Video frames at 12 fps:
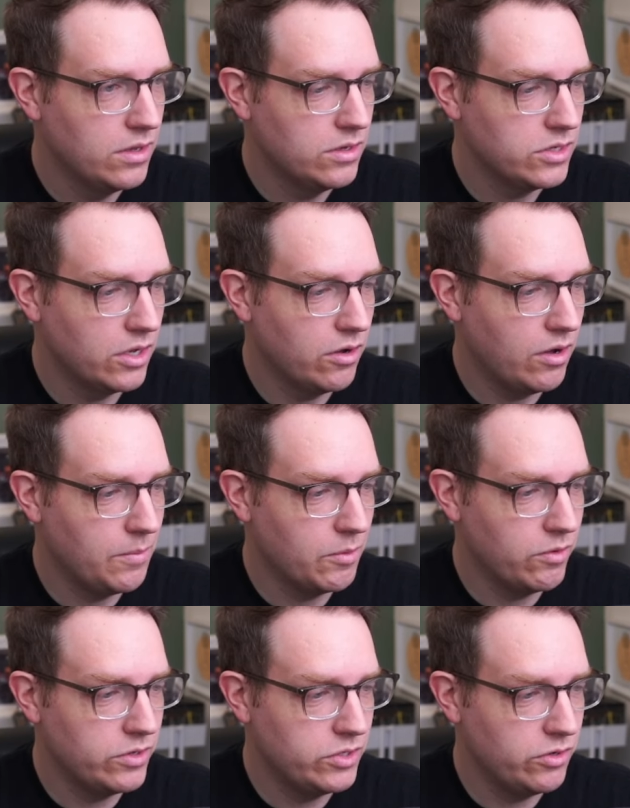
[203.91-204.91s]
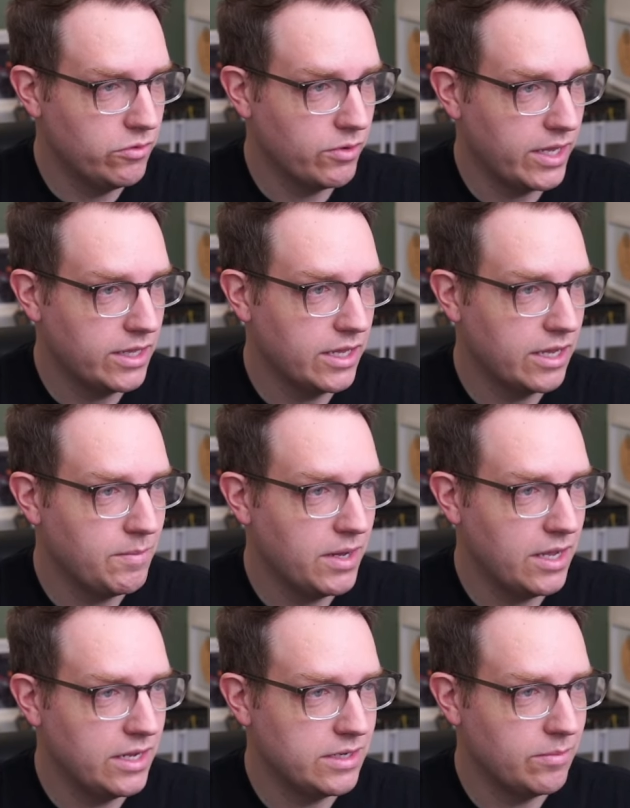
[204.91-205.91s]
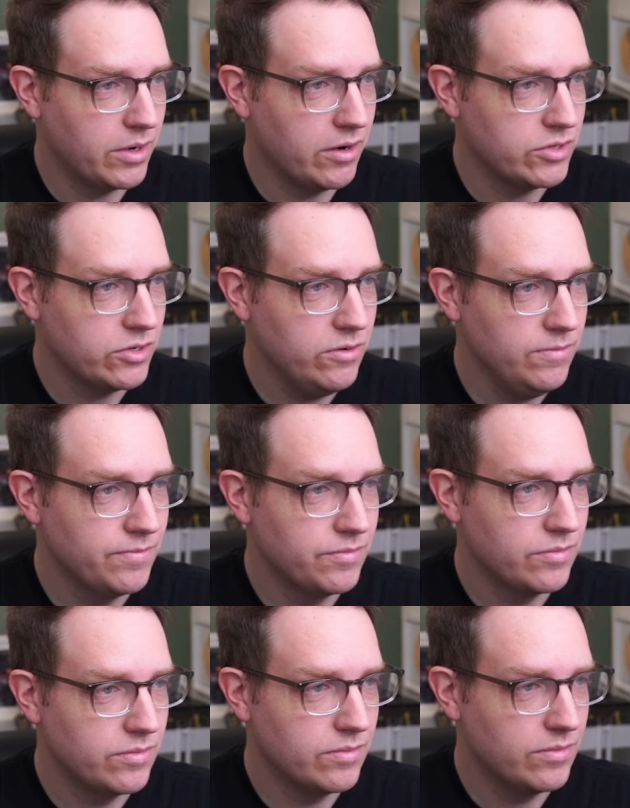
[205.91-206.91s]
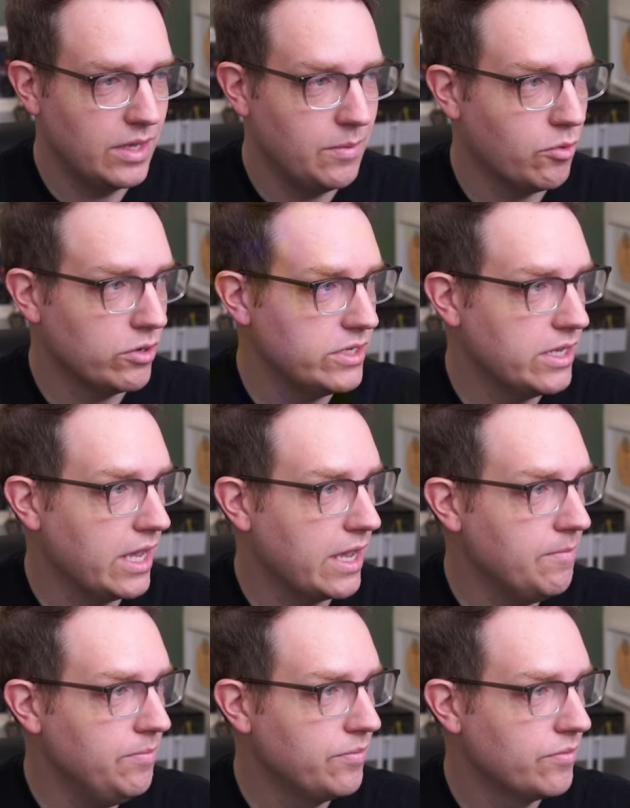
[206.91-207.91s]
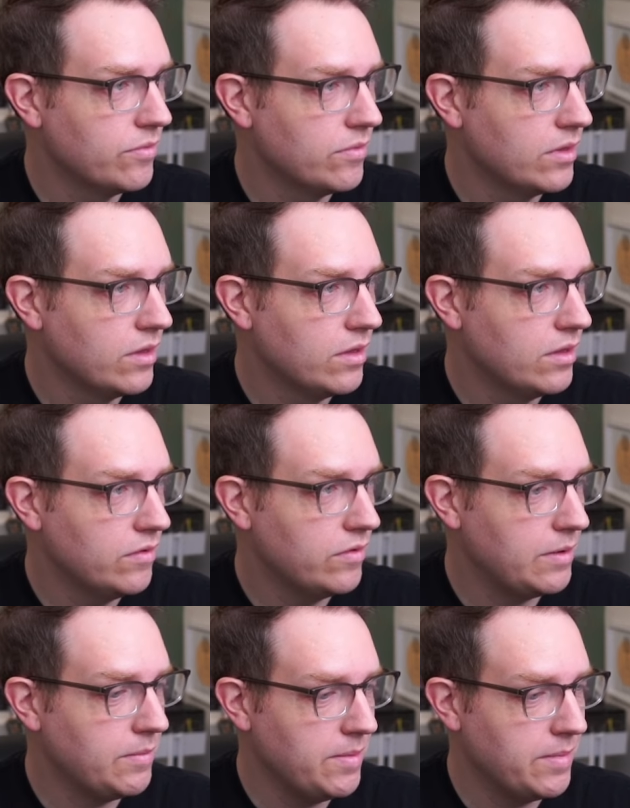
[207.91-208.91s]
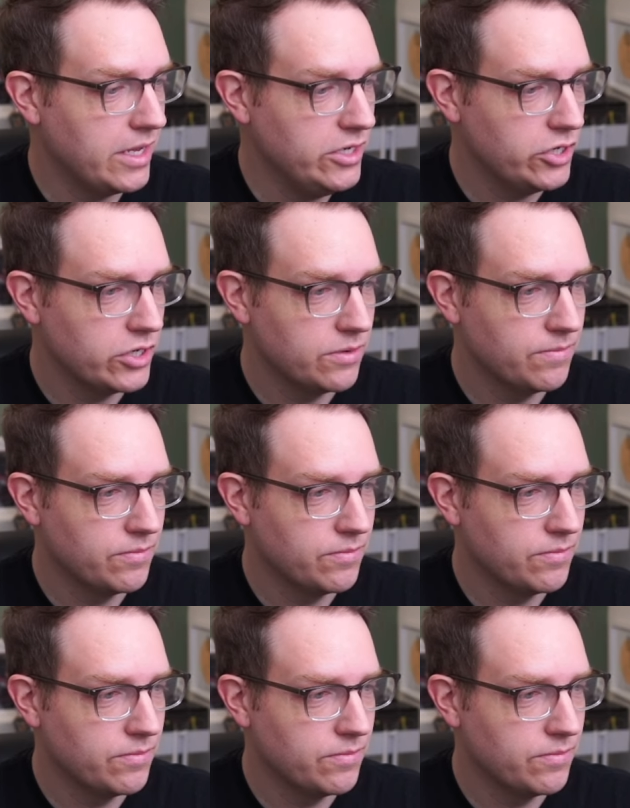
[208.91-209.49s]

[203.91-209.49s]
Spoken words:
So I'm going to right click in my content browser, import to game, find my mesh.